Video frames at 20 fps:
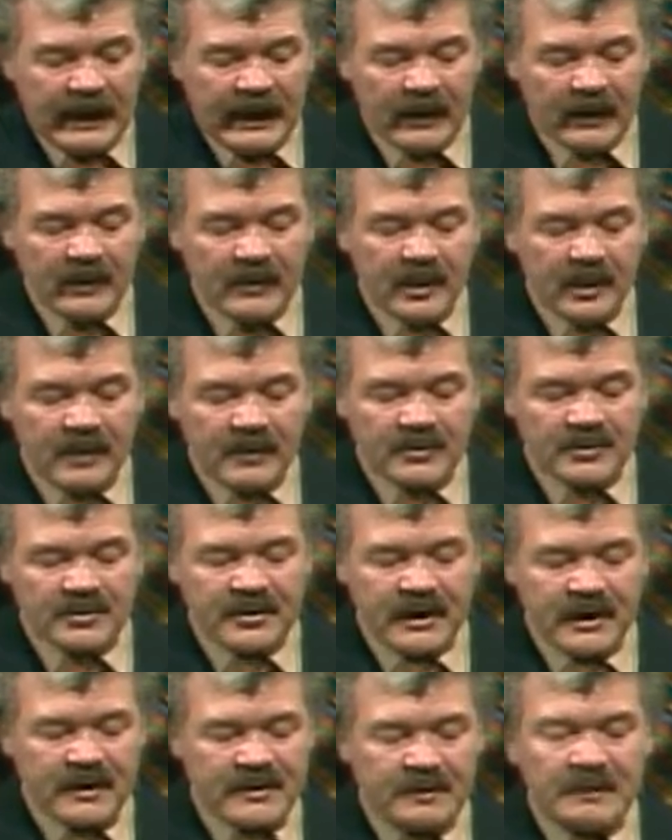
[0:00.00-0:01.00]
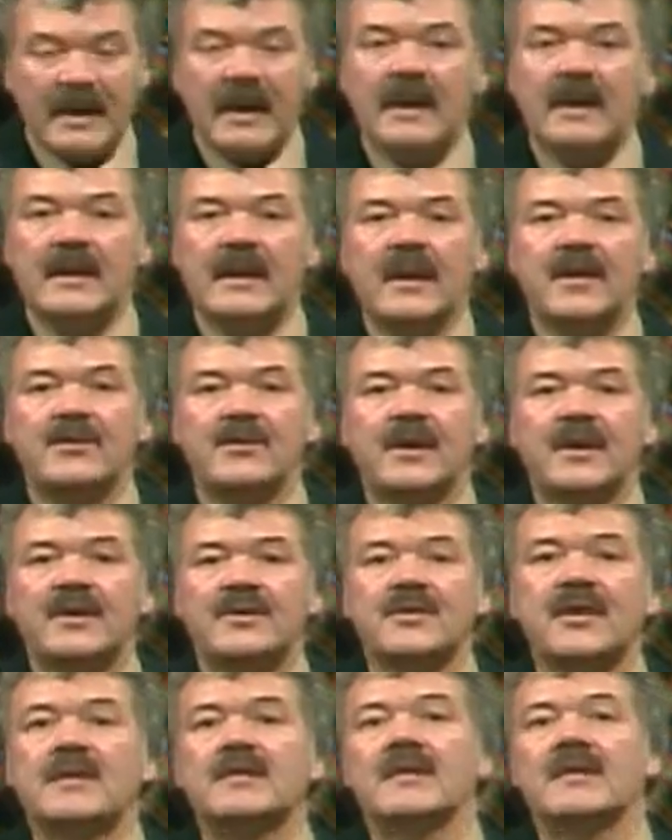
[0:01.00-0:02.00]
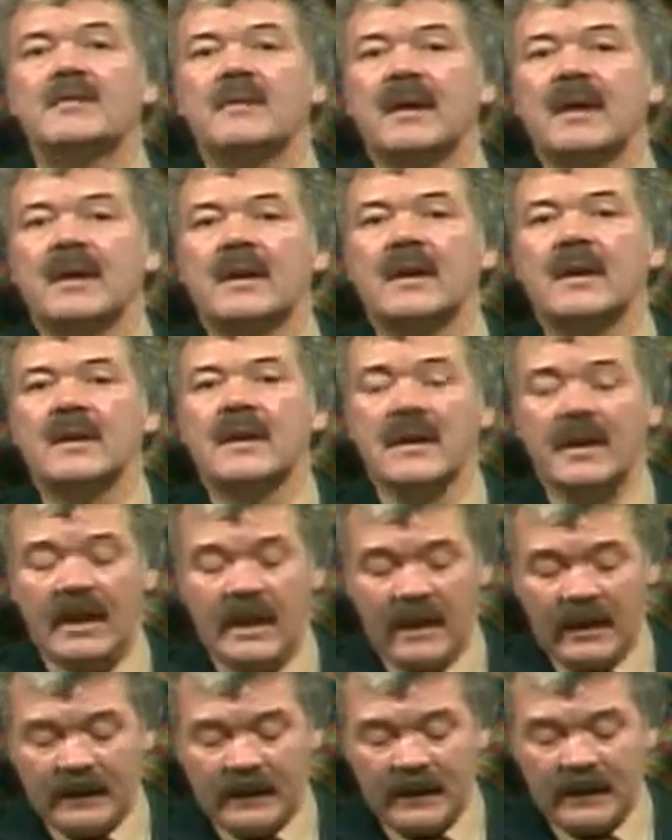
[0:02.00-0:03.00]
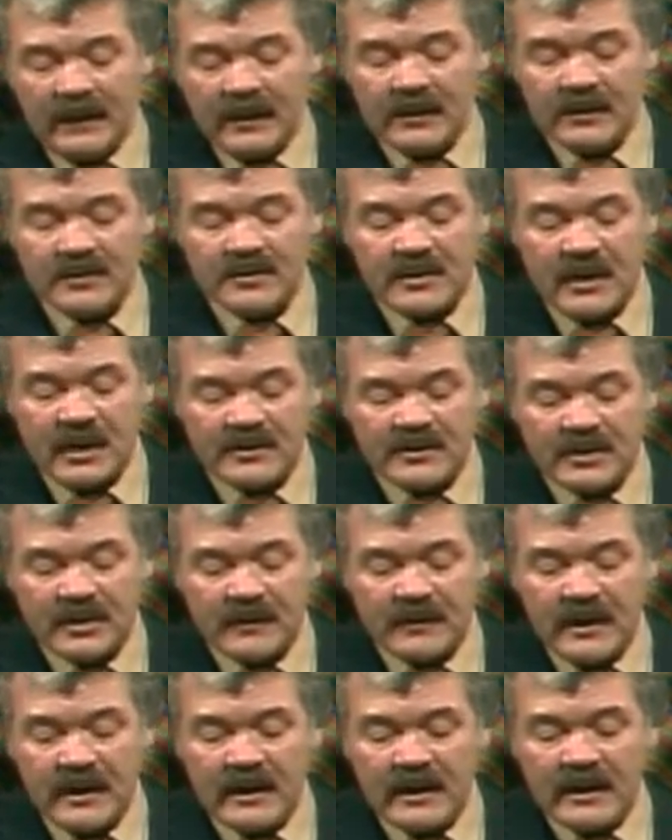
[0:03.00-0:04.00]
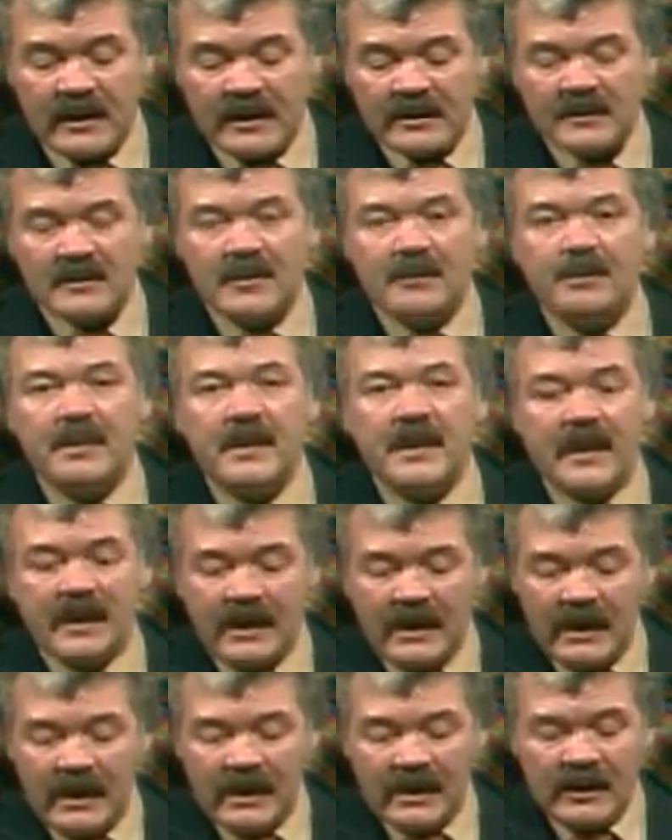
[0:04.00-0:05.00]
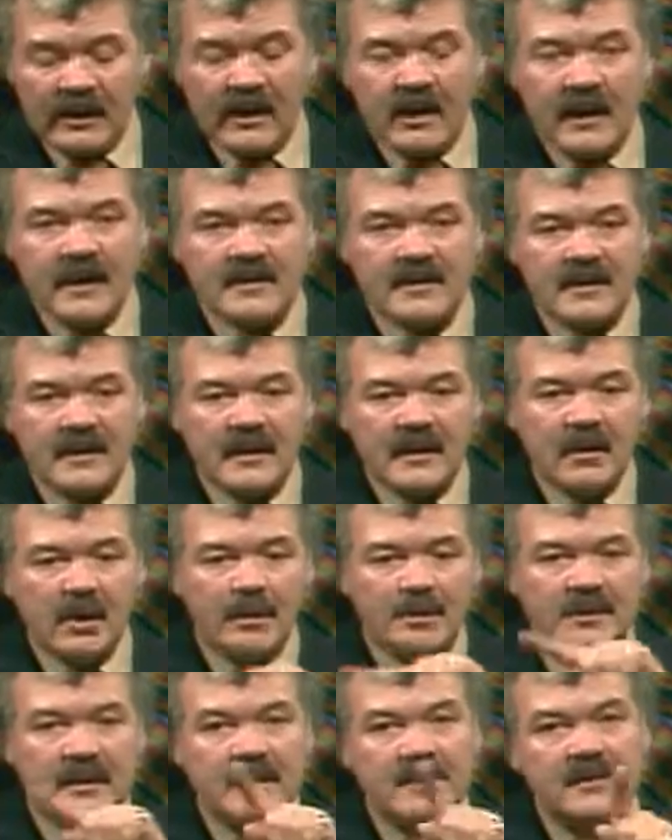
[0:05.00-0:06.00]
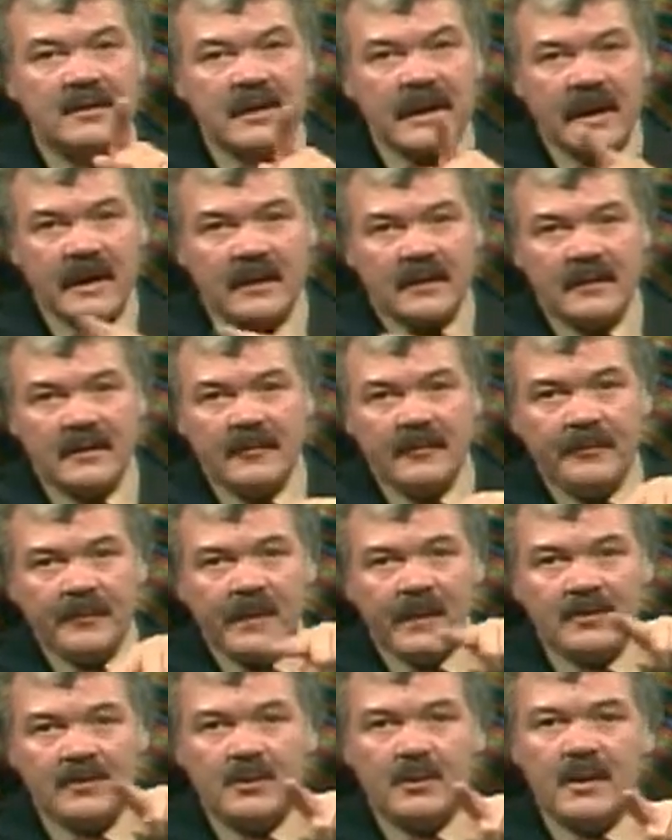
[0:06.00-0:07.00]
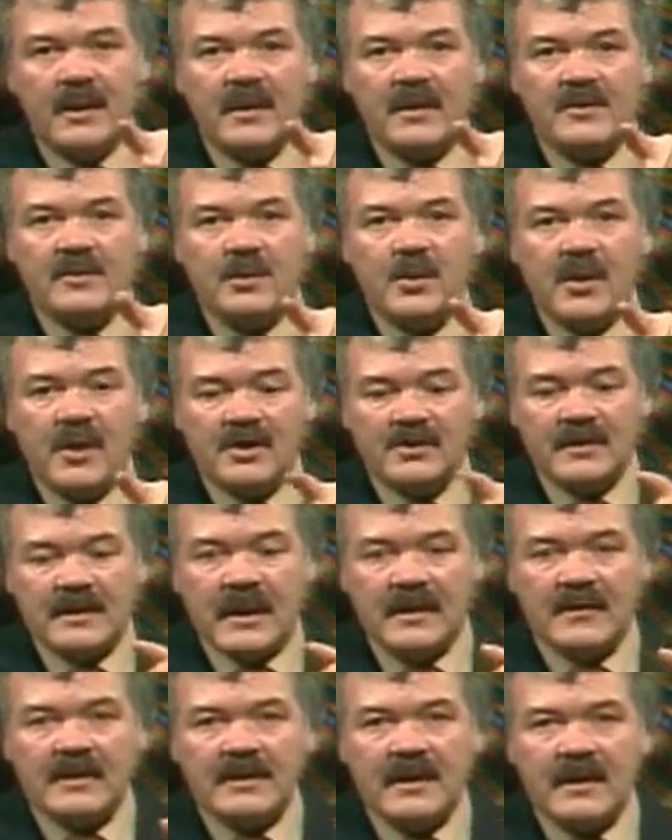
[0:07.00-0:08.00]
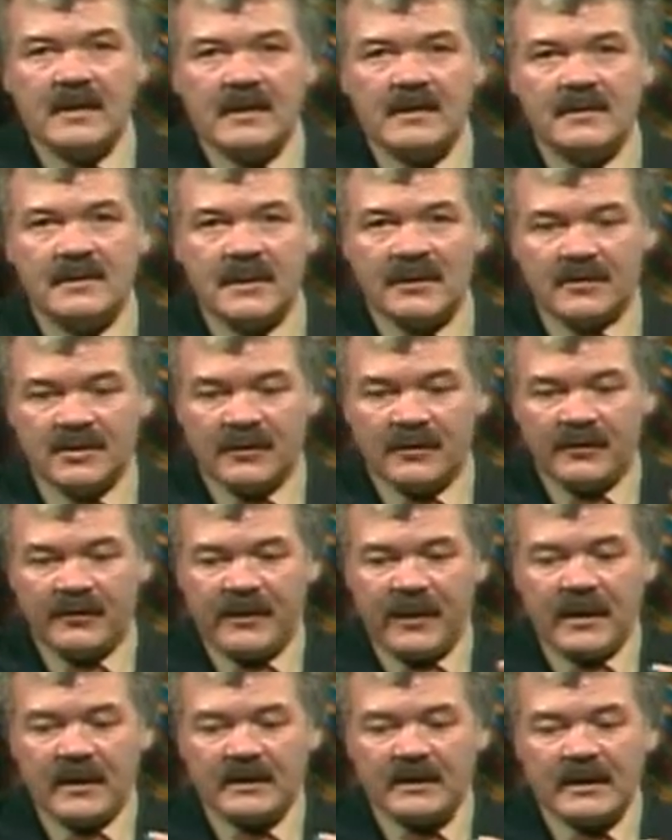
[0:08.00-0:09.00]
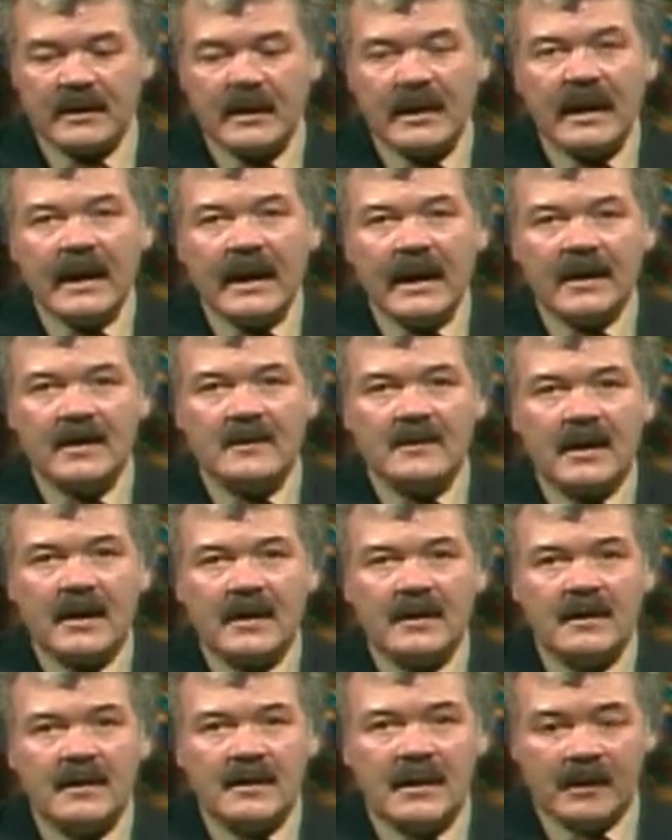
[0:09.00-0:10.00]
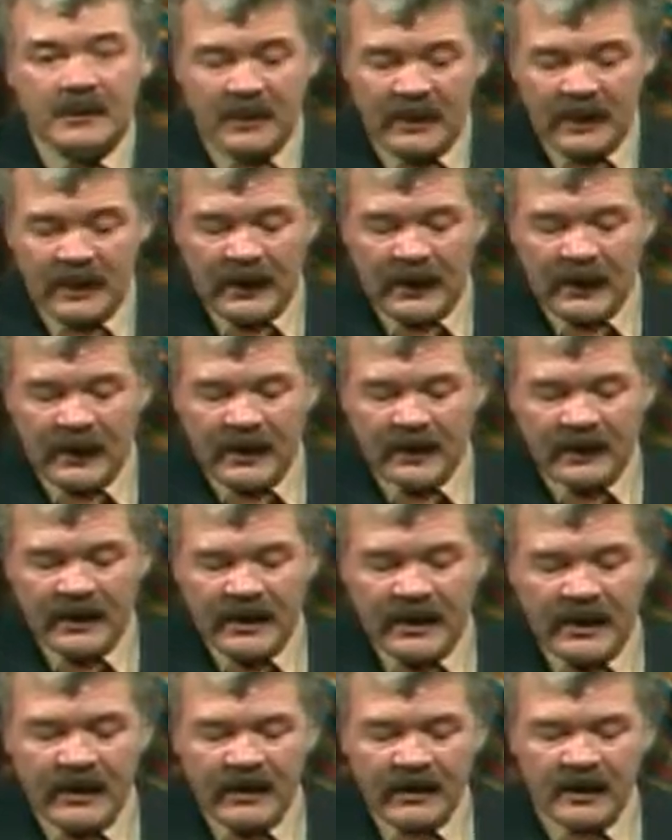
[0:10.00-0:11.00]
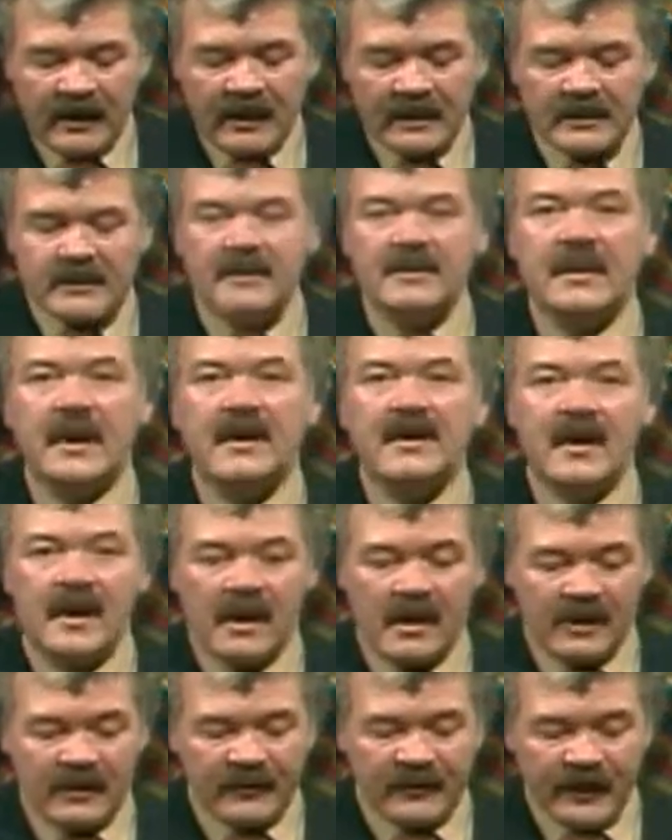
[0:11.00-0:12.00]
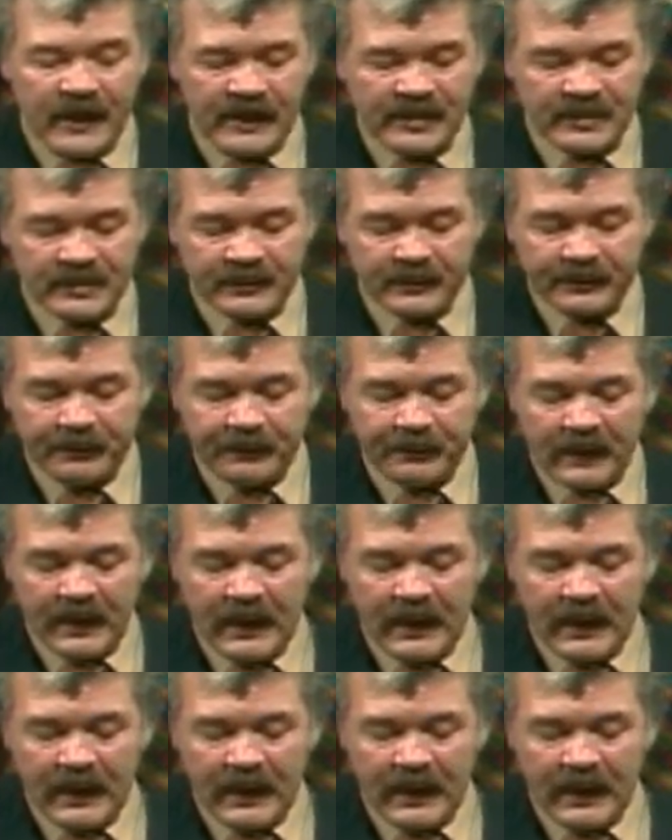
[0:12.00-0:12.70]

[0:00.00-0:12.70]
It only shrinks badly if one treats it badly. The construction of knitting is simply yarns that are looped together, so when it is washed they have a tendency to felt and tighten up in a very tight, hard fashion.